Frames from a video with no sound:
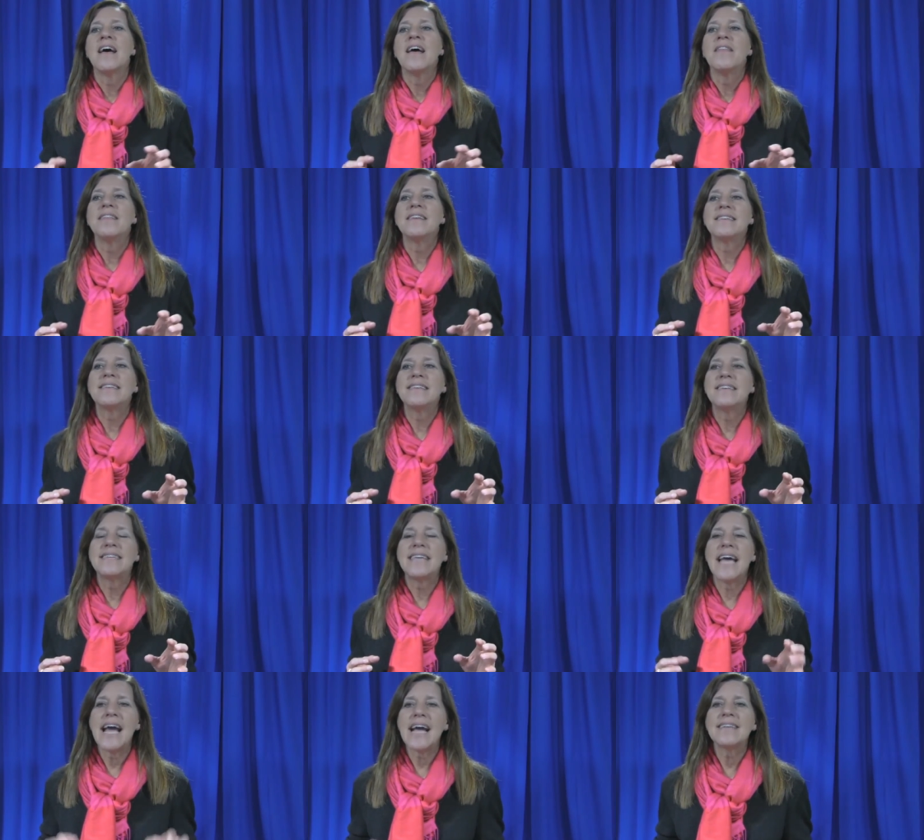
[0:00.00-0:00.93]
the
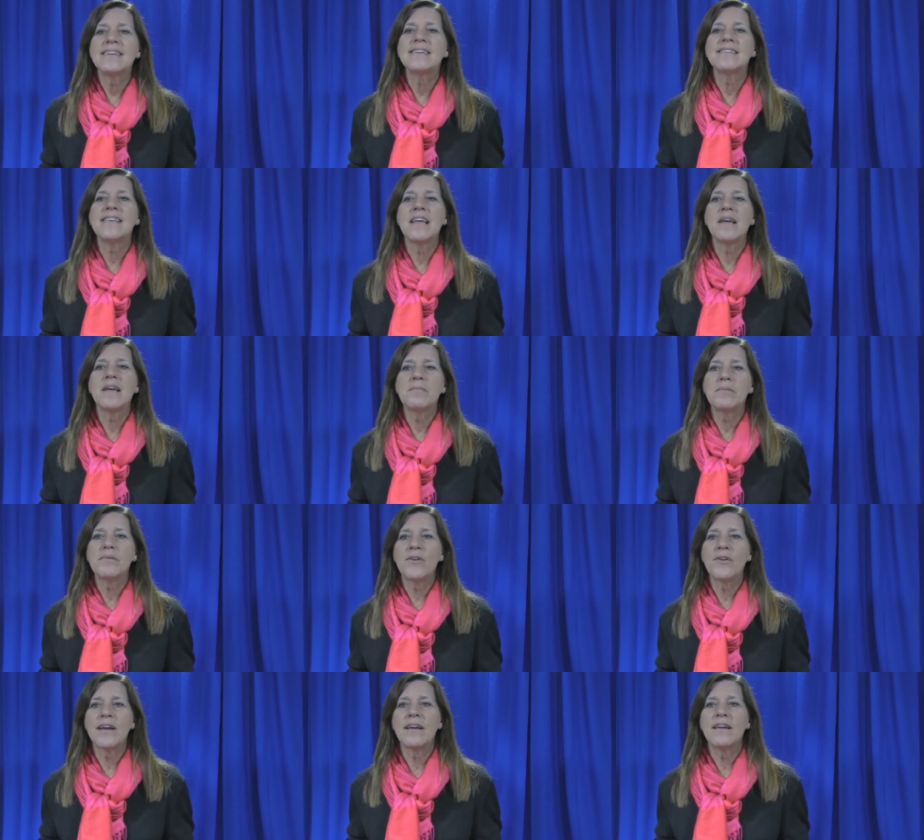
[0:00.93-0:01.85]
tactics they
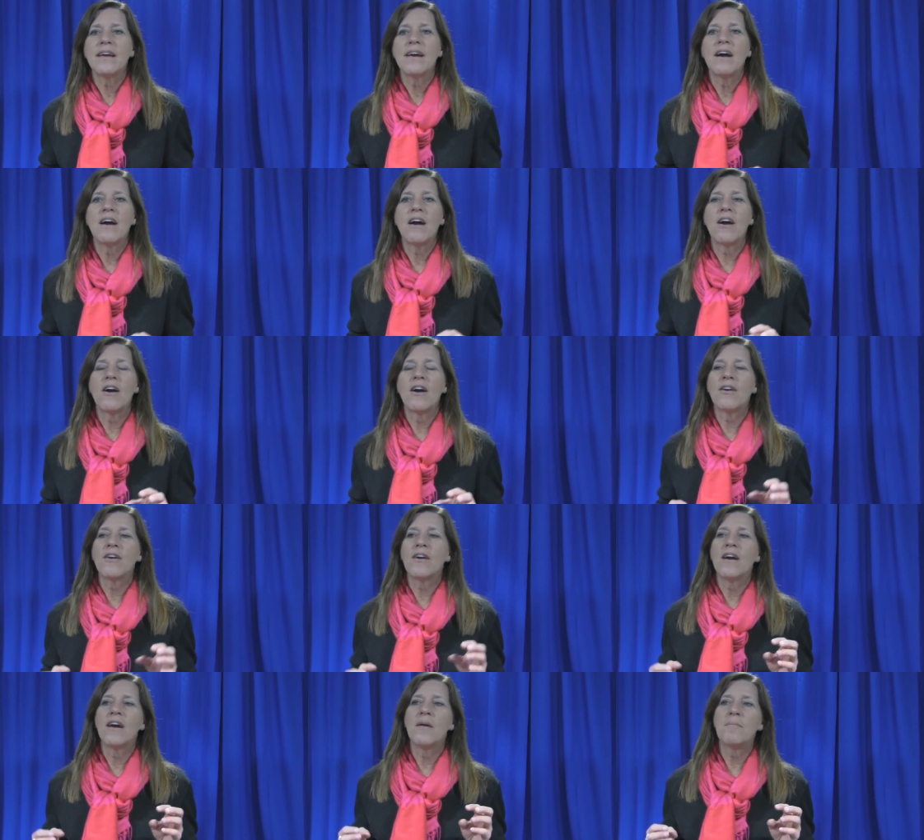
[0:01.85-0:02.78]
employ
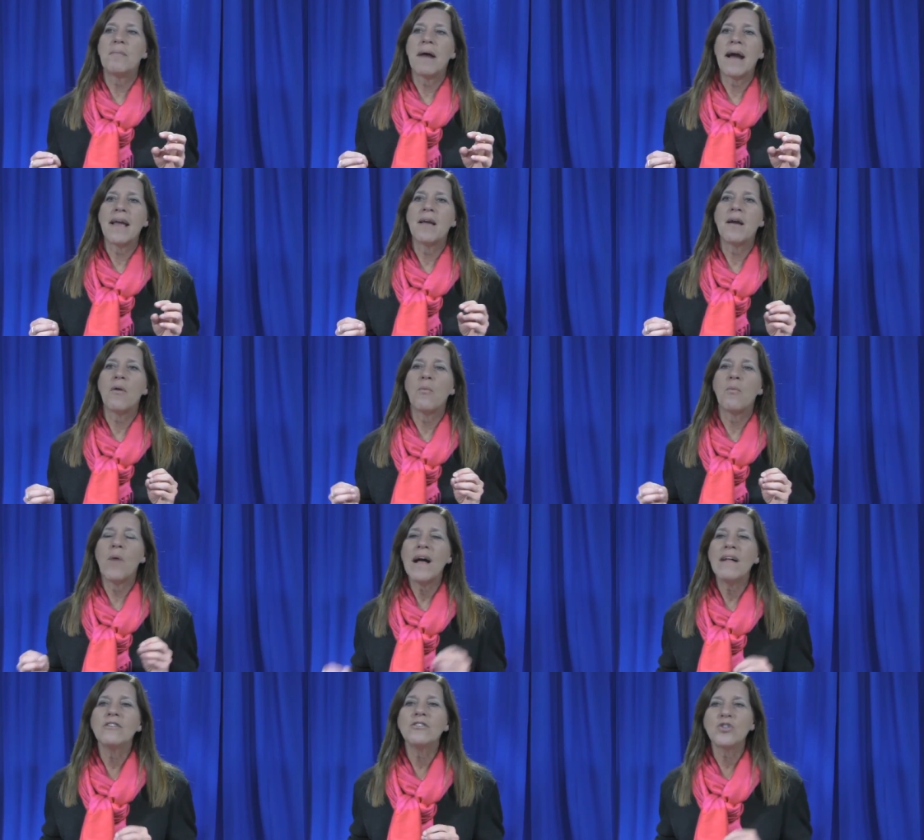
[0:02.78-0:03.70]
are by
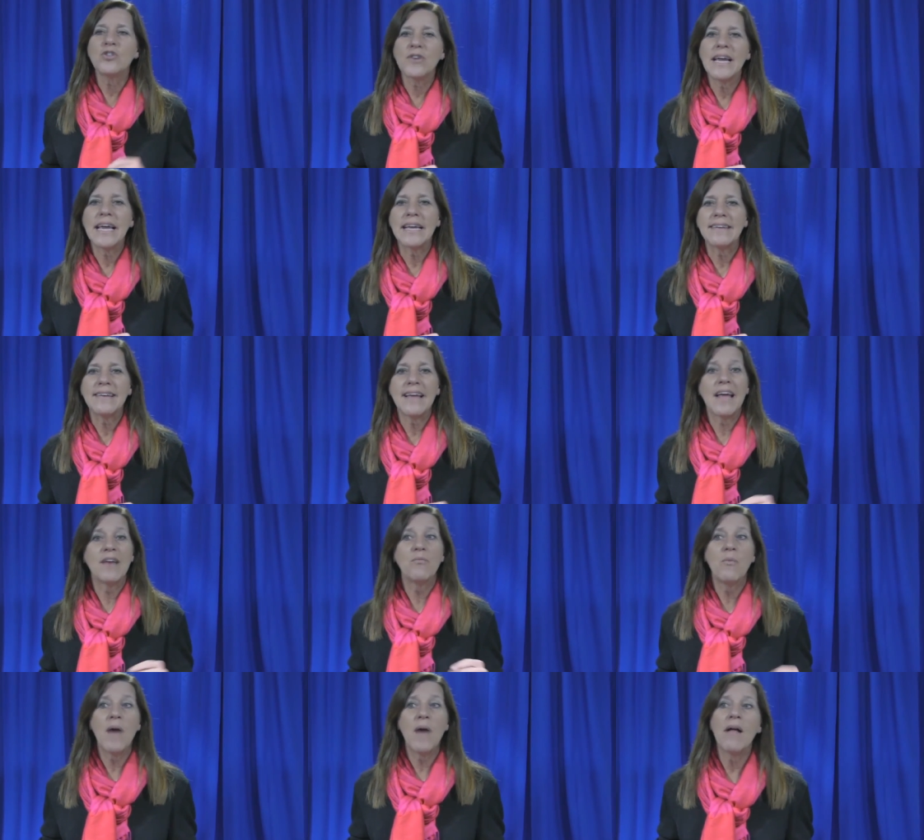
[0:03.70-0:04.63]
well-trained
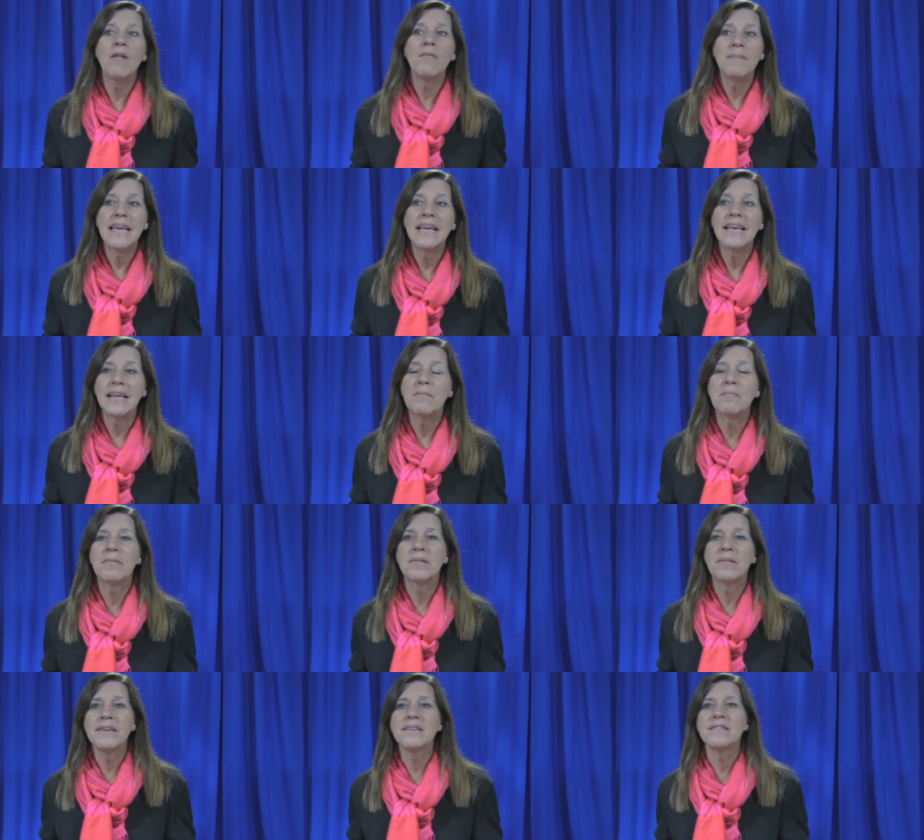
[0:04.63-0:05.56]
and well-meaning
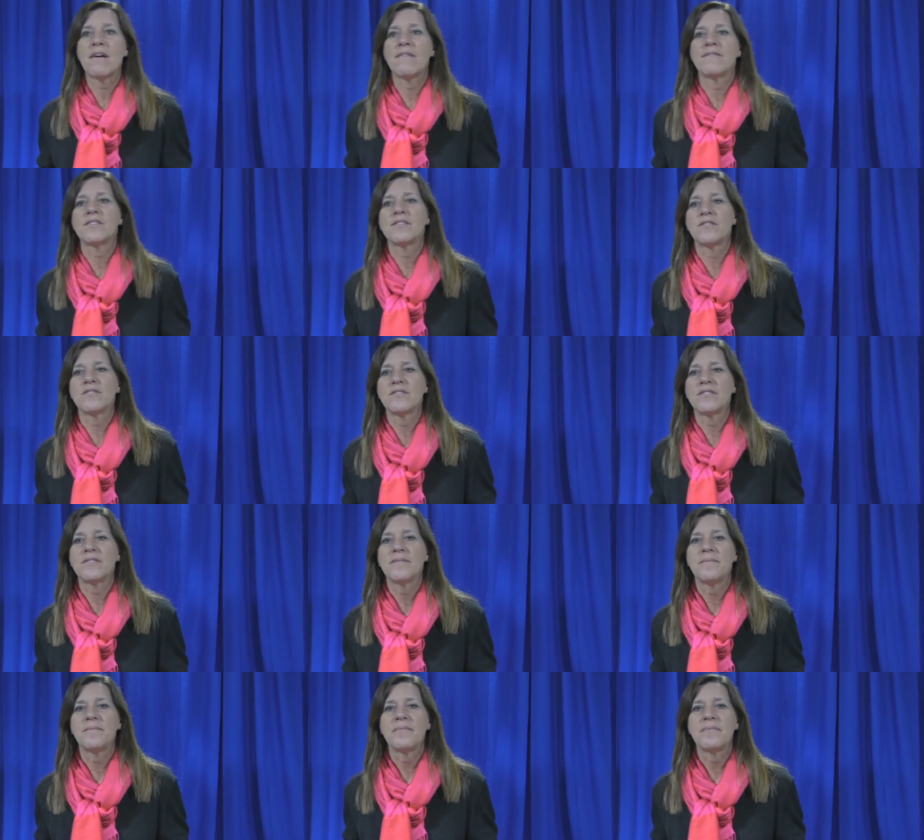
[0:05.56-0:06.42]
police officers.